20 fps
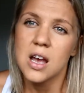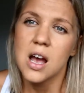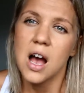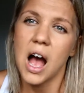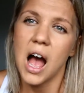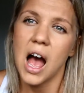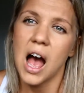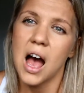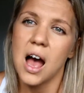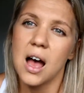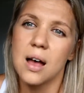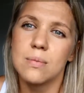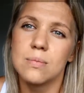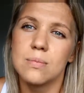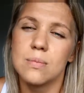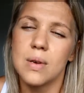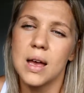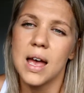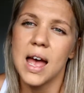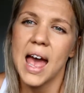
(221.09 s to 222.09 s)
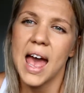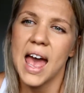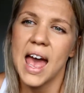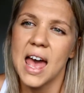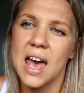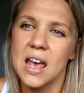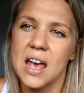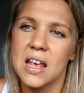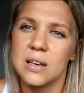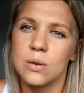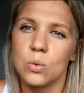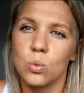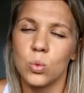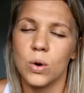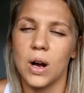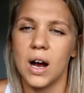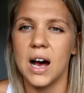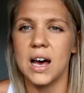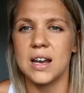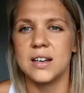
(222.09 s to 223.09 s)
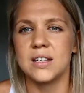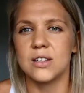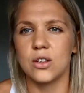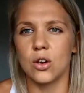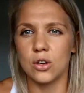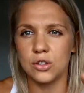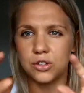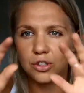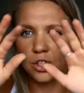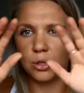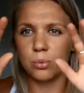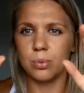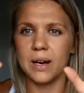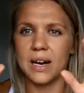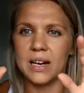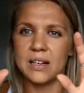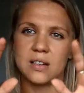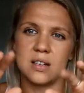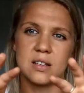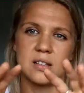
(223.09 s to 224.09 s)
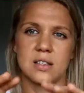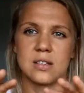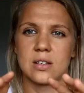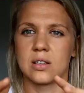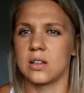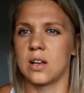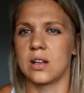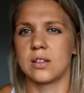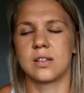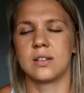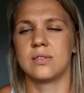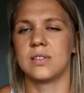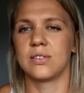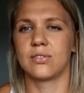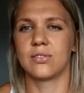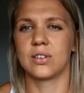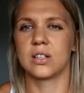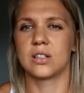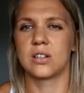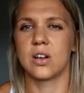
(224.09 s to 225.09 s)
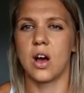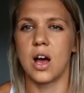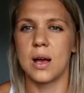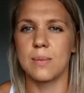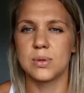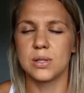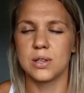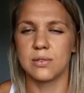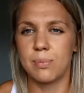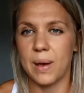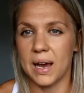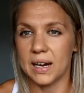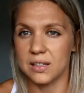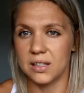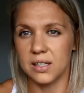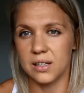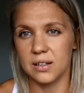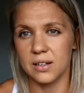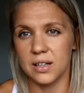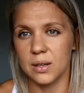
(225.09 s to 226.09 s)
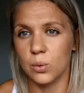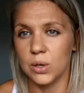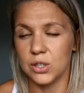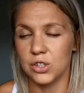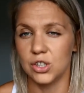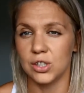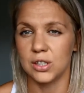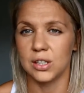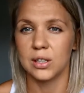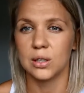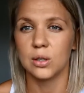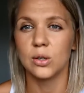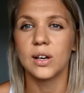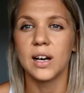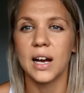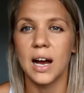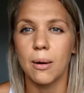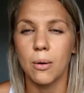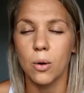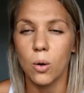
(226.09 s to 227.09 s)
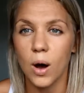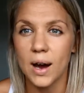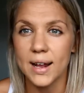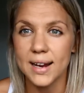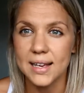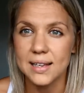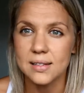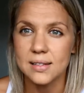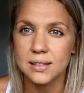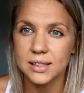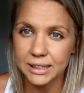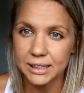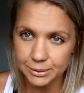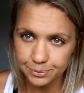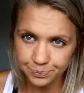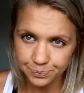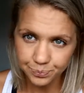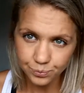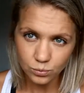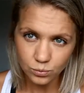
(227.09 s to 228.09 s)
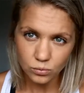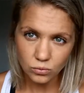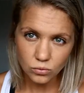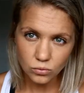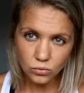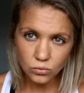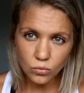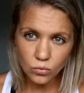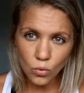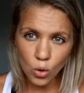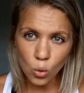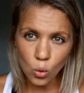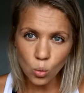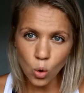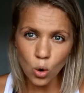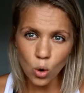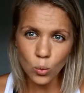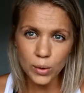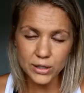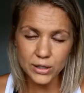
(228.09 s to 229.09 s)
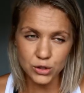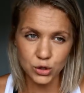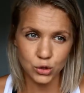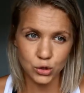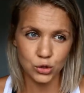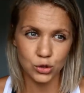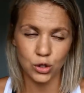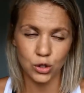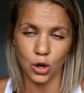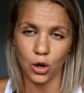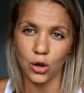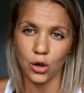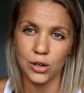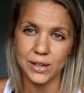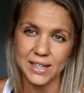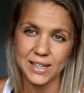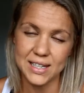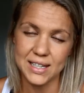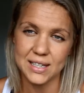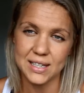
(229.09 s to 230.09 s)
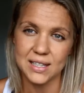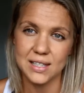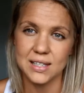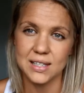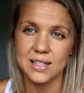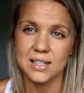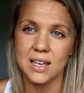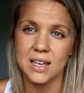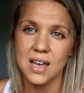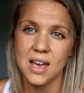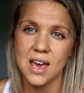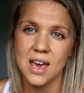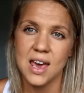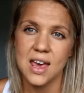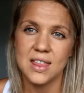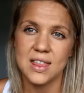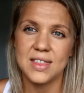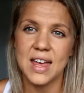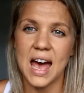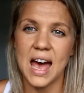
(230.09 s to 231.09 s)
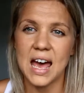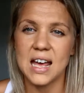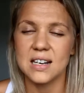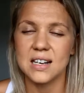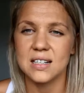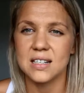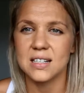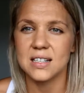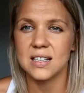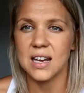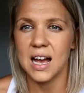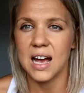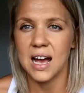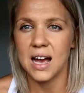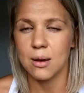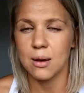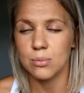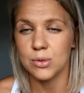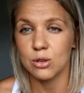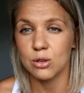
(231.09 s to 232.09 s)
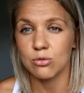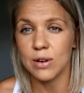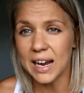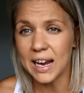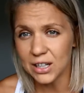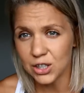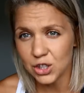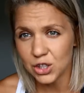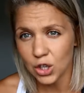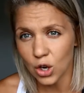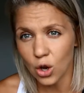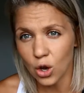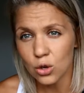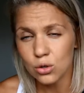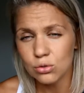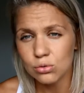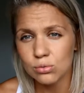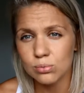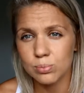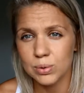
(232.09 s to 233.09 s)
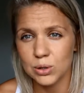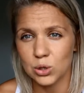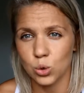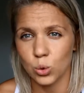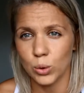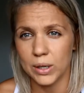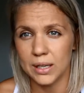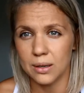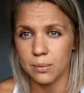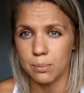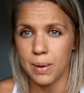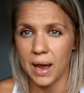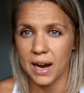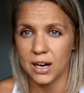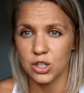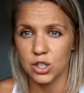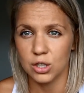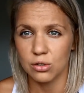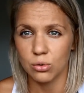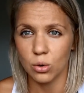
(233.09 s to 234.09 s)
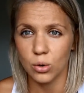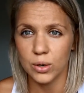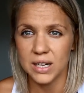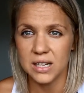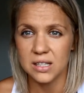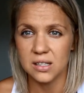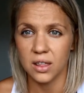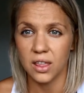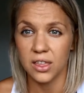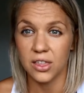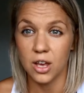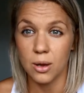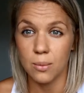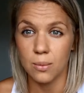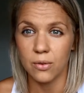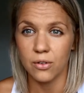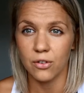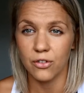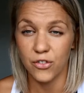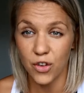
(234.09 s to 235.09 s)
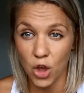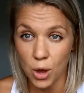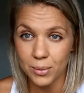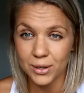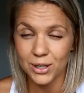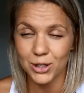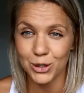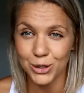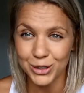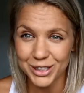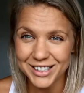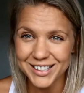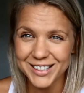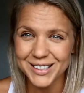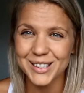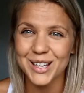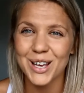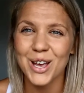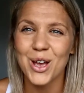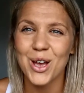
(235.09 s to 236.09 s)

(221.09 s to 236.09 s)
And under those two branches there's lots of different types of bacteria which you can look up quite easily. What we do know is that the ratio between Bacteroides and Firmicutes,